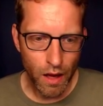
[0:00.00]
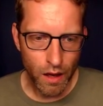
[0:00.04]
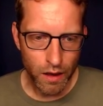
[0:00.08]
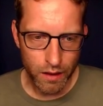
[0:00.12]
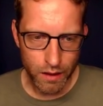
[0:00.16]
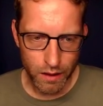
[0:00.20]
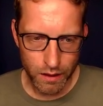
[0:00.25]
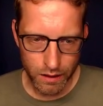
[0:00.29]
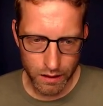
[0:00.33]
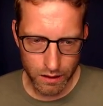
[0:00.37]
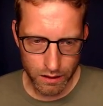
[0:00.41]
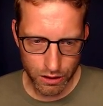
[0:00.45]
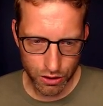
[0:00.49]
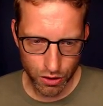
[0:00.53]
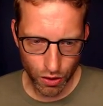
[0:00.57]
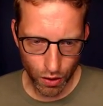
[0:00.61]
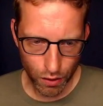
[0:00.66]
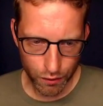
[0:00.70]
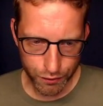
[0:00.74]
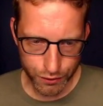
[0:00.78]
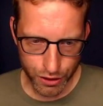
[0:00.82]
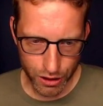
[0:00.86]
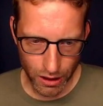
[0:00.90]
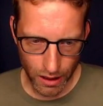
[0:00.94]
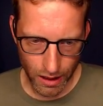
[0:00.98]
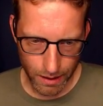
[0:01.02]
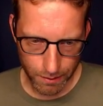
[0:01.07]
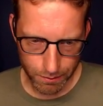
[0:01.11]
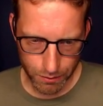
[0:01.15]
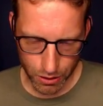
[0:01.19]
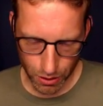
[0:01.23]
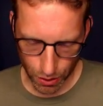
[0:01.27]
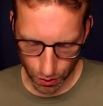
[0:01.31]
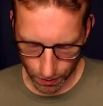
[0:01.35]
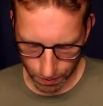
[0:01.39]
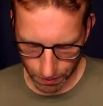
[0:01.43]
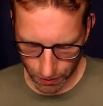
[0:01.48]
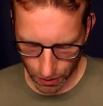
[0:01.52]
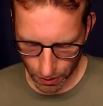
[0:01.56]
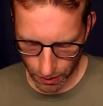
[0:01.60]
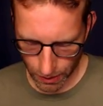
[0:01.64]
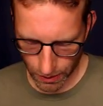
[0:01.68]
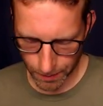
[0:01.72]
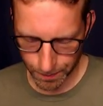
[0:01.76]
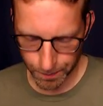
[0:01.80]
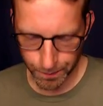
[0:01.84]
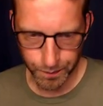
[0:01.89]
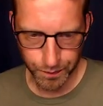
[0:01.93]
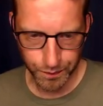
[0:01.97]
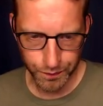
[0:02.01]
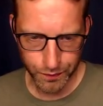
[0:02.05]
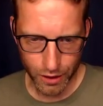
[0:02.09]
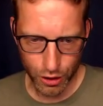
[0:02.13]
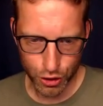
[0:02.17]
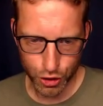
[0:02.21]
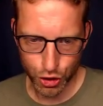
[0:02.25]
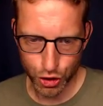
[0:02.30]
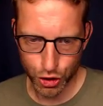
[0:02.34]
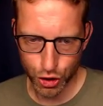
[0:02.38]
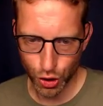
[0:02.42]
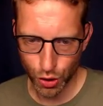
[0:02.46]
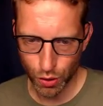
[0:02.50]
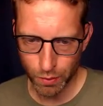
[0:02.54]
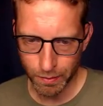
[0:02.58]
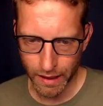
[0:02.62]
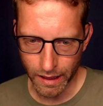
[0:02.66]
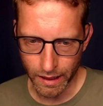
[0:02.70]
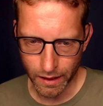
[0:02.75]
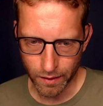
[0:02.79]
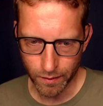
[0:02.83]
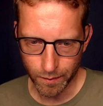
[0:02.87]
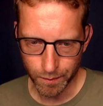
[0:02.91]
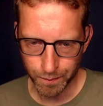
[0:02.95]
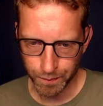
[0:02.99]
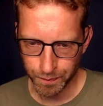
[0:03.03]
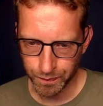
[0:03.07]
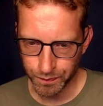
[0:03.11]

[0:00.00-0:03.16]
The dissolve time, so I'm gonna zoom in.